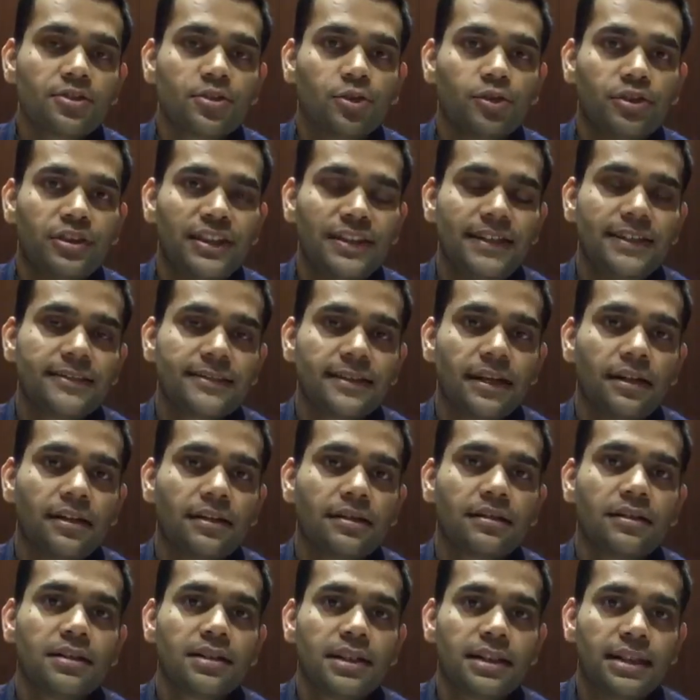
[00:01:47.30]
So these
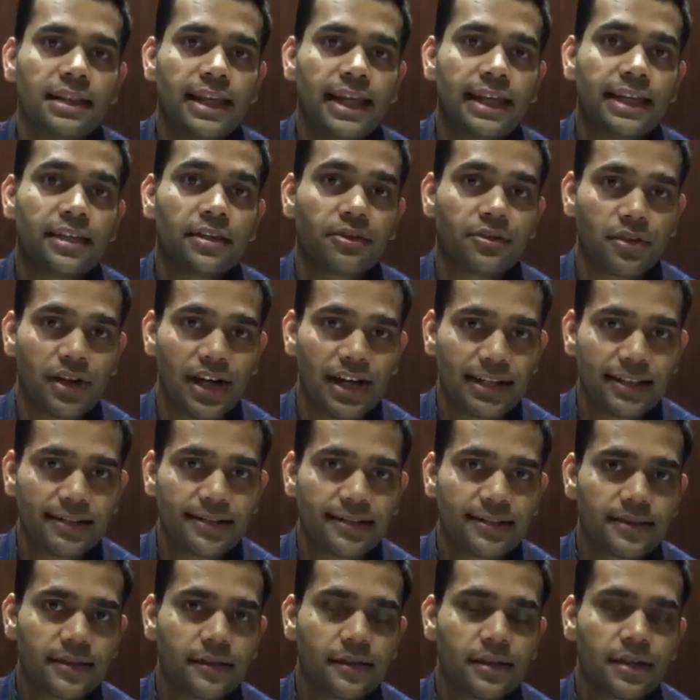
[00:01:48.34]
are like
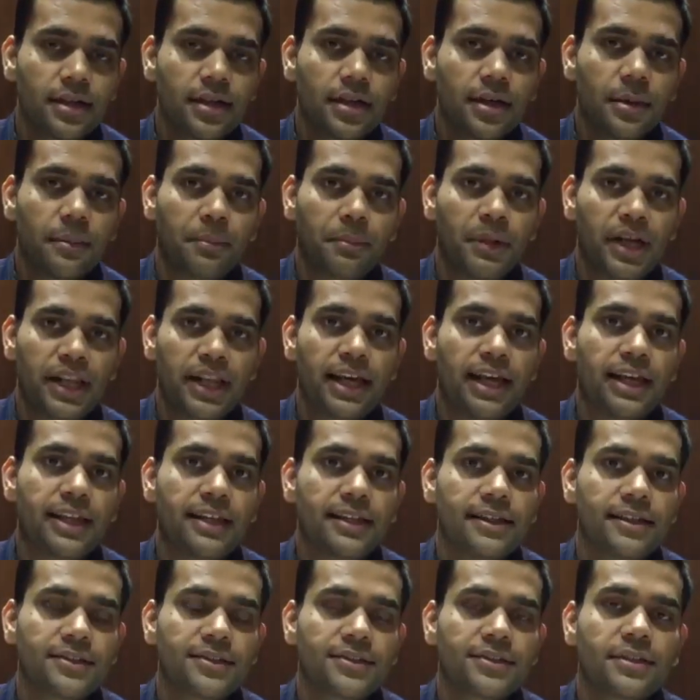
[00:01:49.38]
rice,
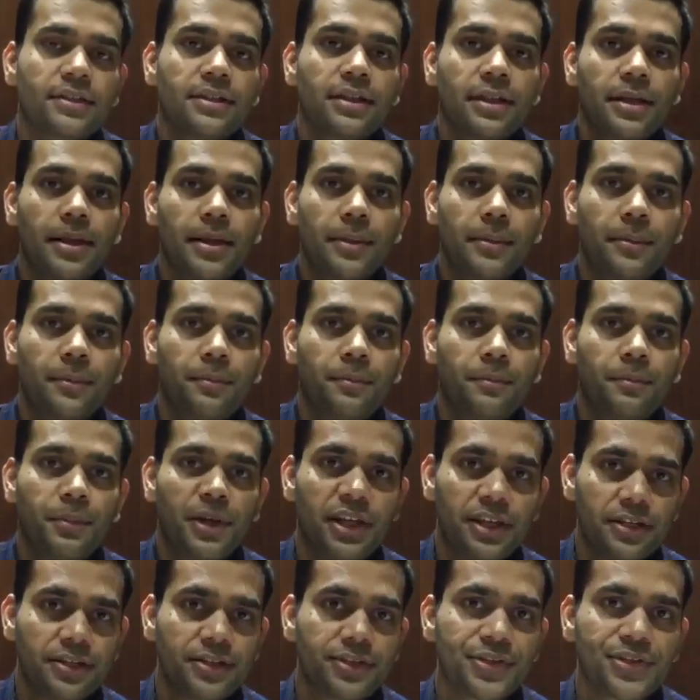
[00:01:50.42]
bananas,
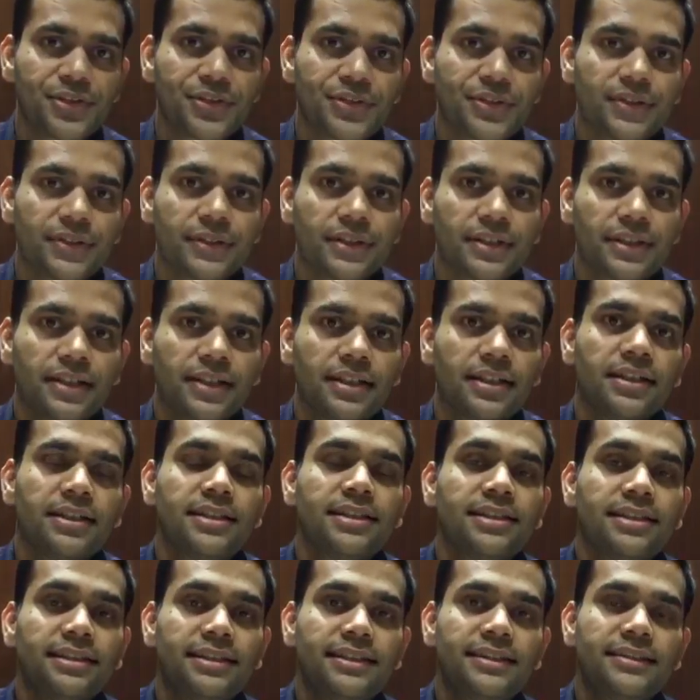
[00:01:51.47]
pears,
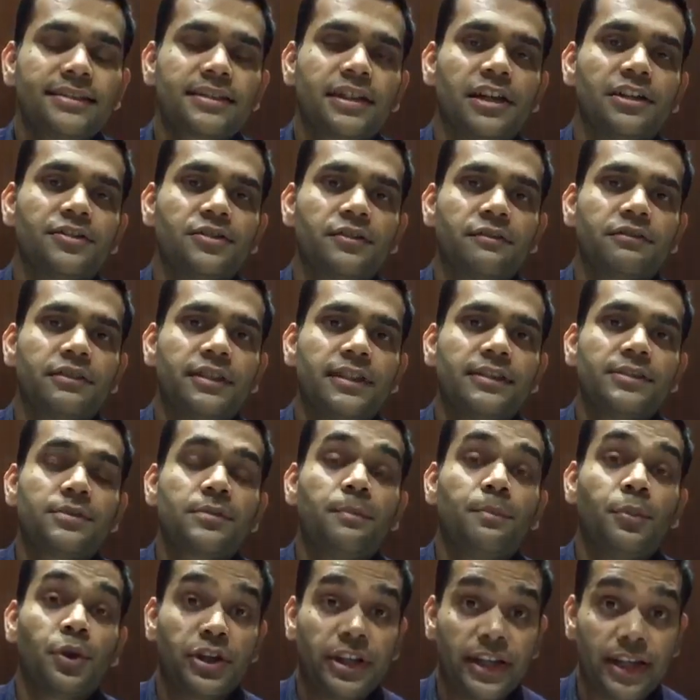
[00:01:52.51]
these kinds of
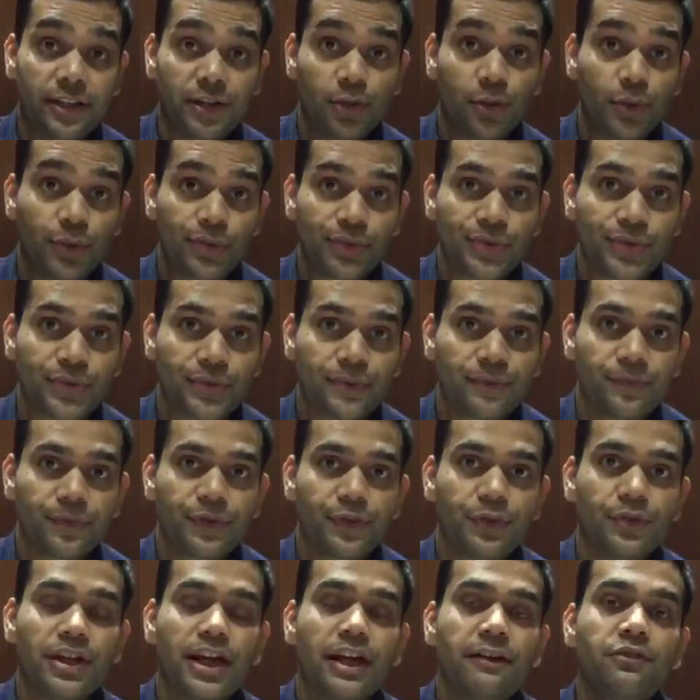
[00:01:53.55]
things, potatoes,
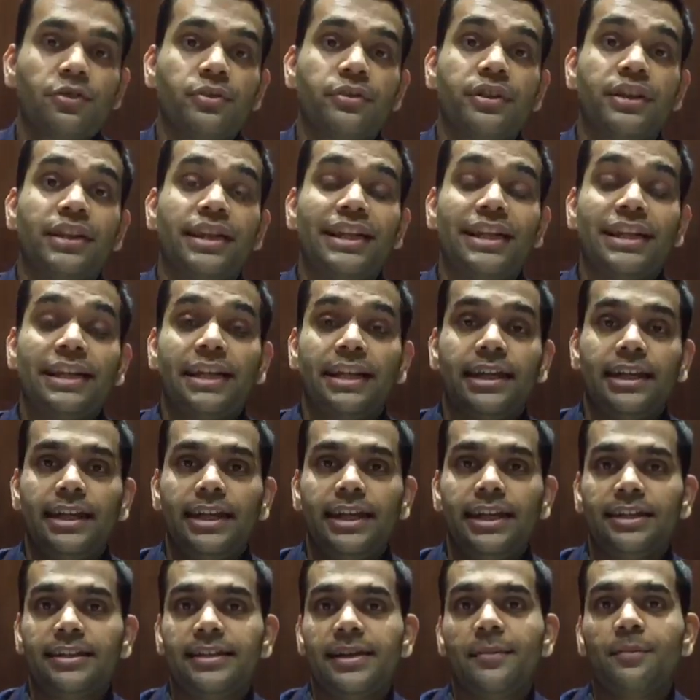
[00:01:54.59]
you have to
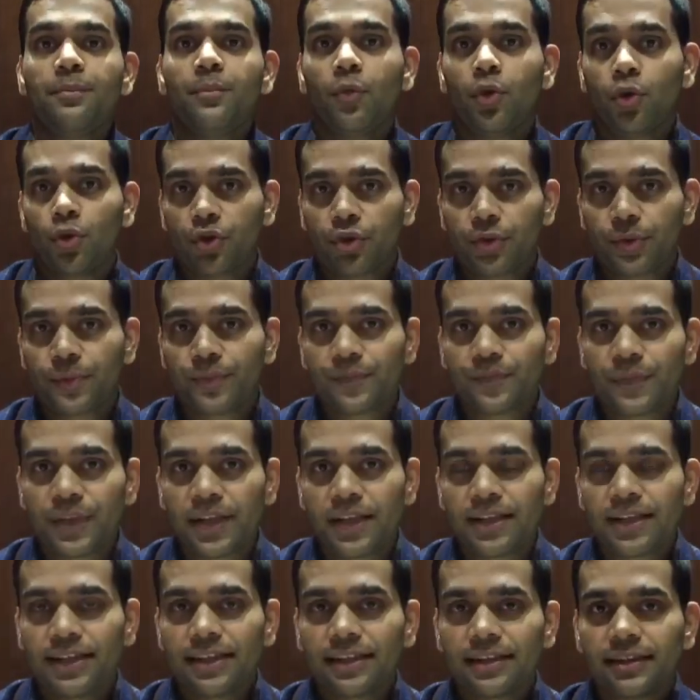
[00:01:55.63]
eat them more.
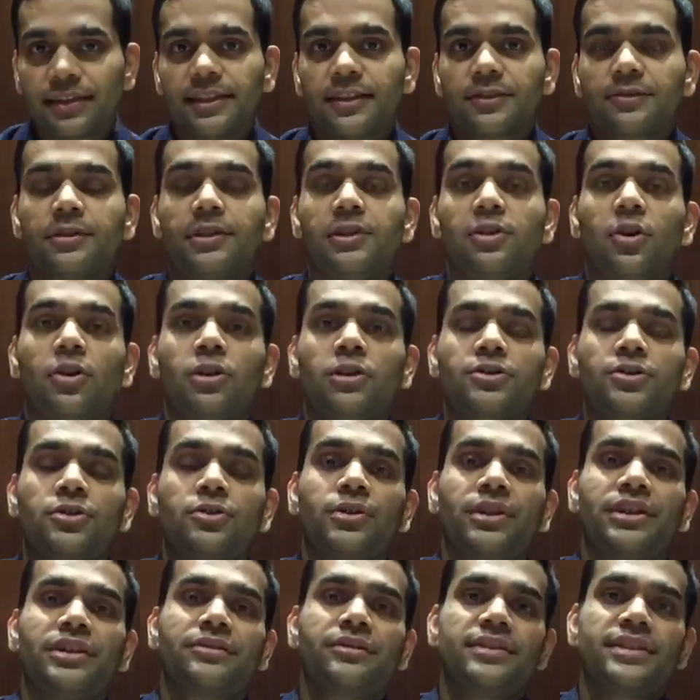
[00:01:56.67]
This will
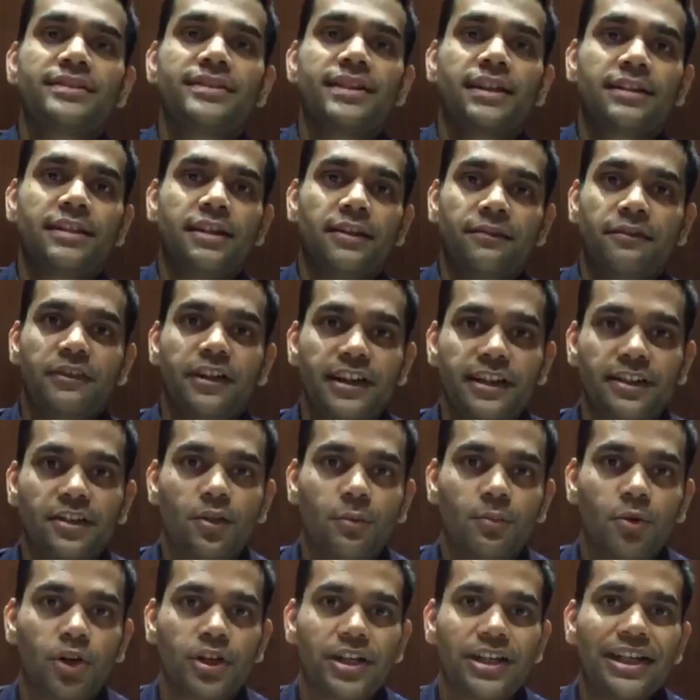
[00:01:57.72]
also increase the kapha in
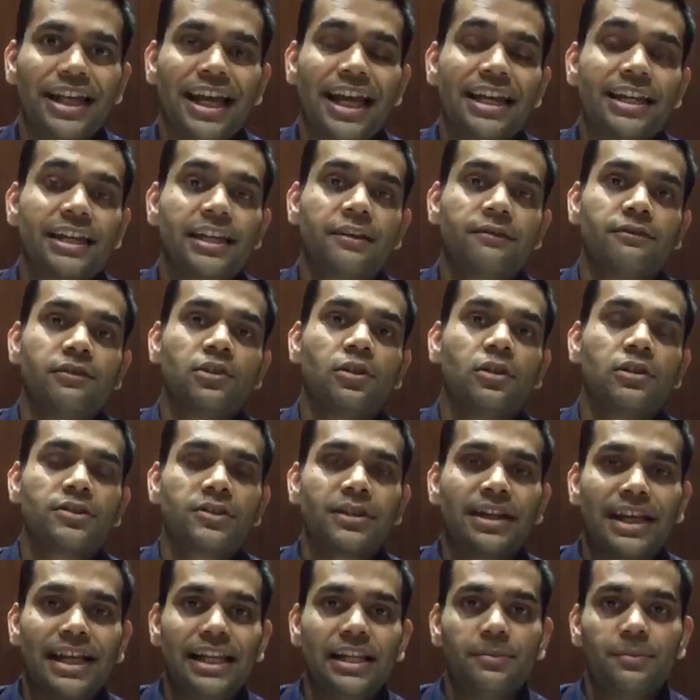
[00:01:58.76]
your body and it will
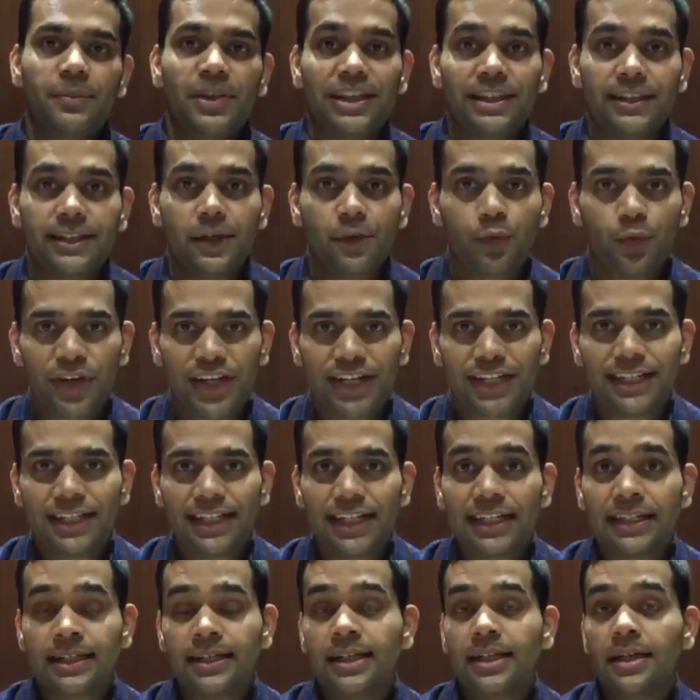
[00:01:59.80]
also help in the weight
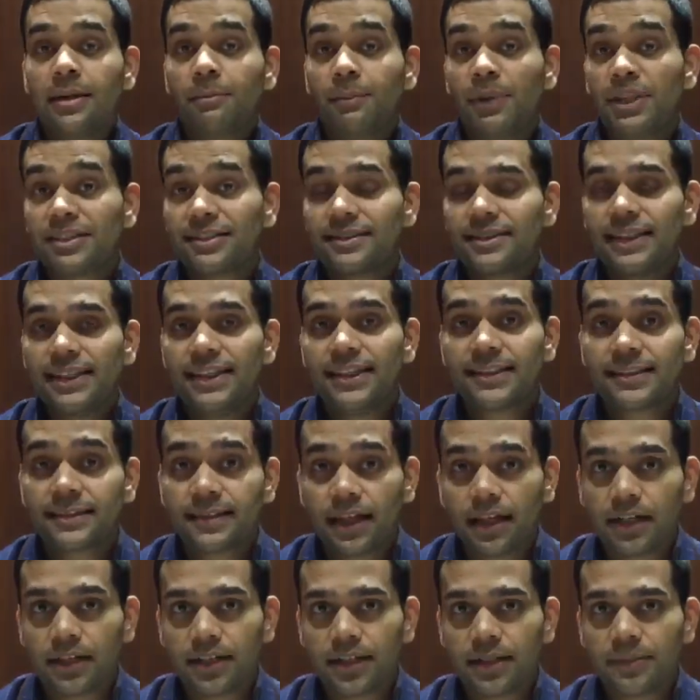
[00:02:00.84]
gain. Plus these
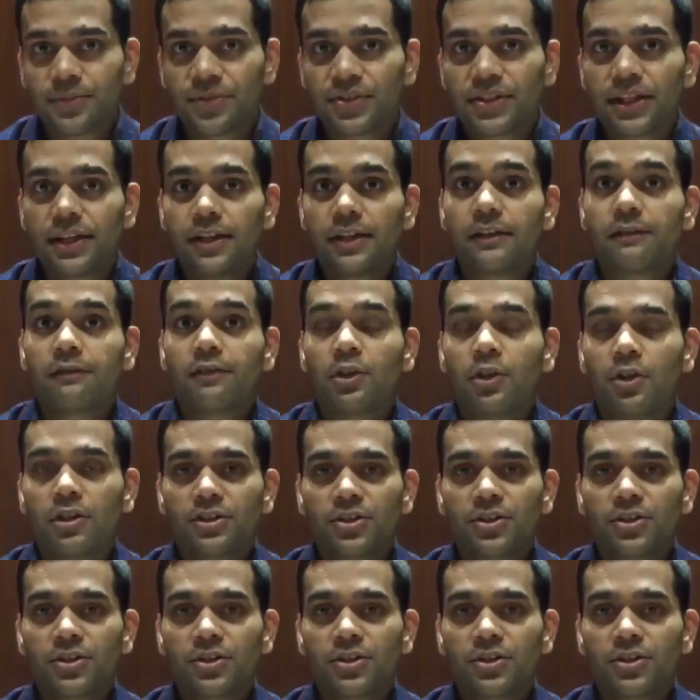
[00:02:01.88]
herbs will